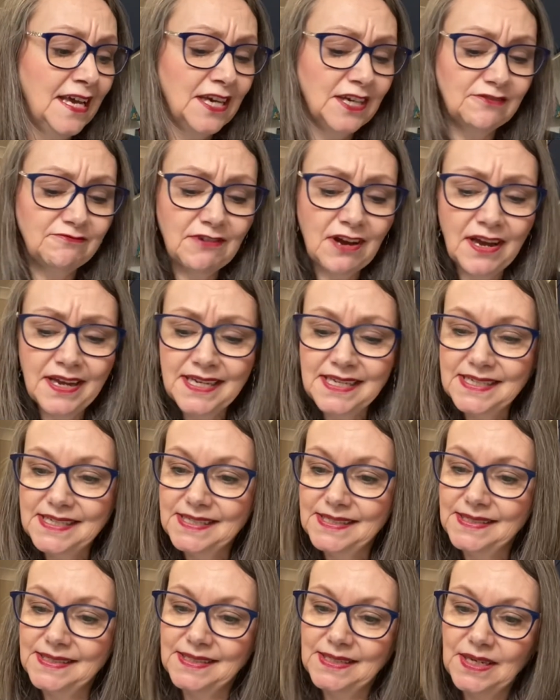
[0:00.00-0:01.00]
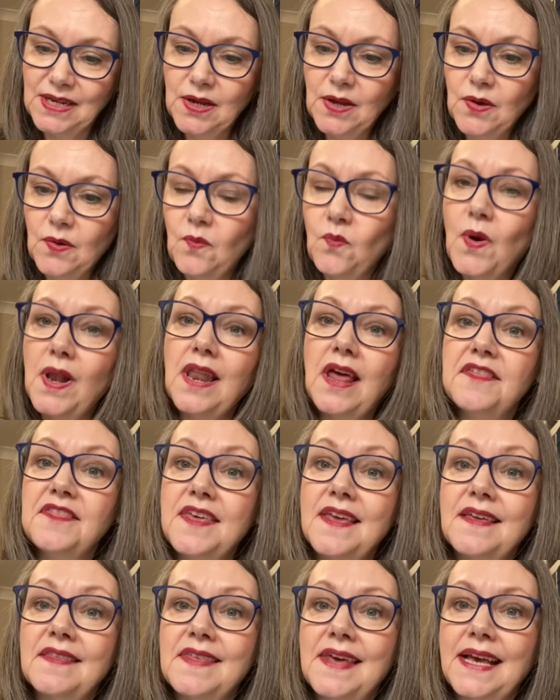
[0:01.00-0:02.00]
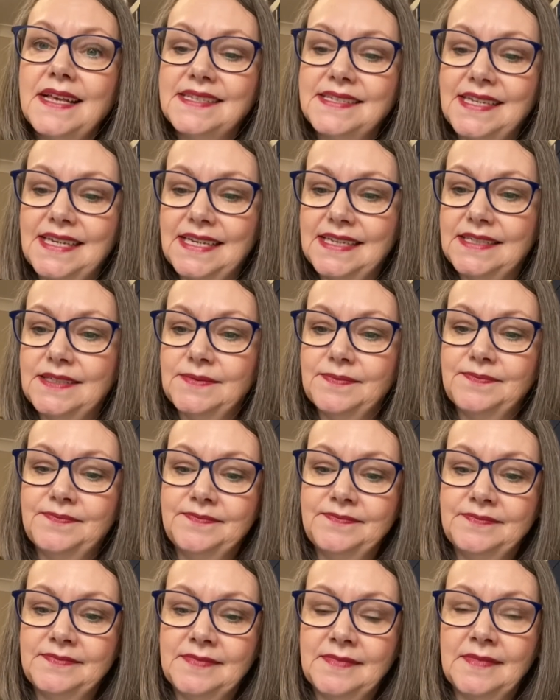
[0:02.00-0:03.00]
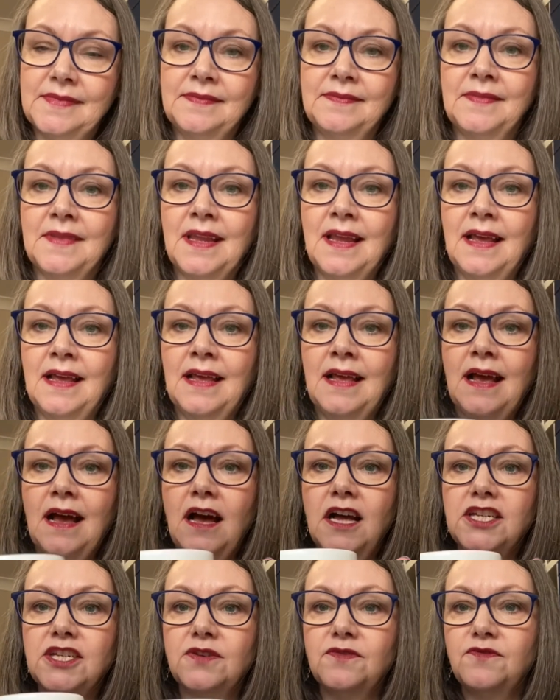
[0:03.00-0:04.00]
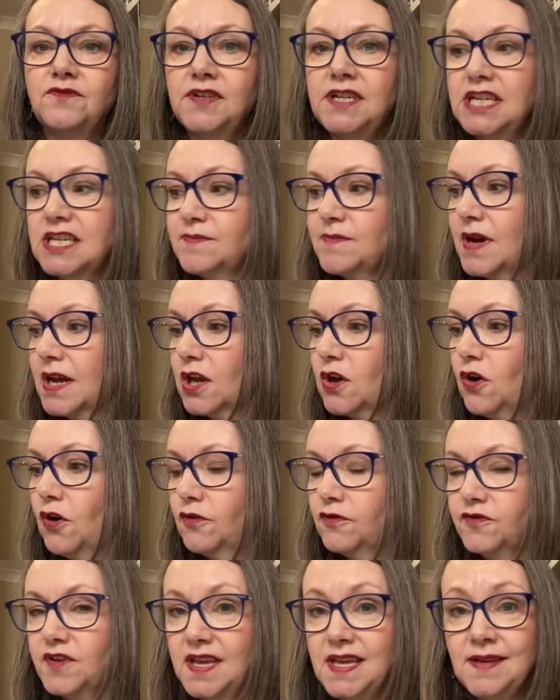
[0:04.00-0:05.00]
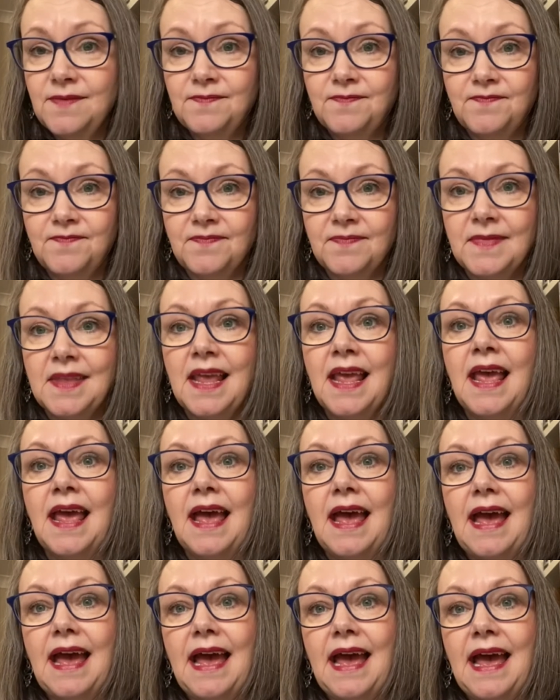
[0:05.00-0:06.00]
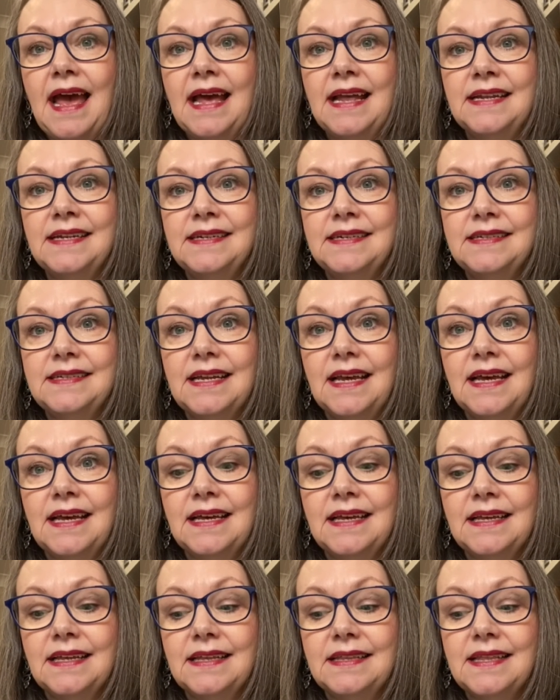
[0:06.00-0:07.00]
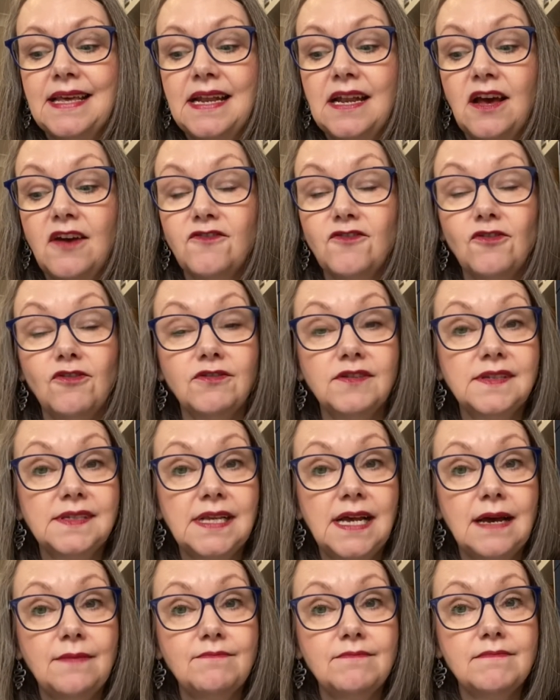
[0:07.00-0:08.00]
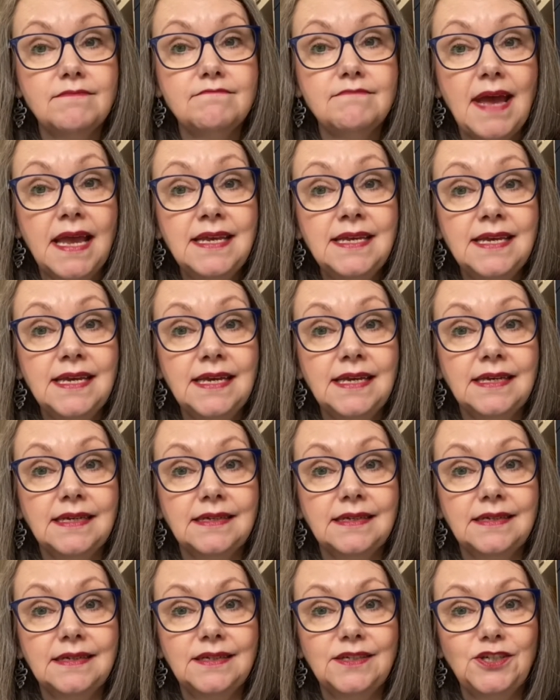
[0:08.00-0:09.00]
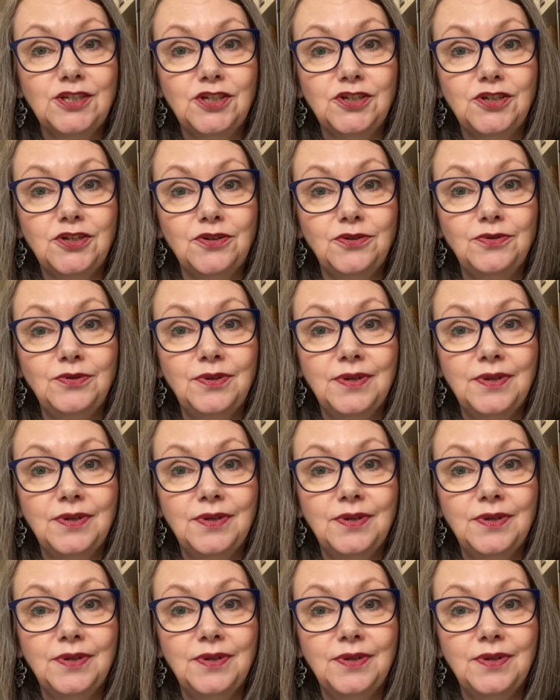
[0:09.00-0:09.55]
Right, well, I think that's it. I shall finish my coffee, and then I've got some making to do.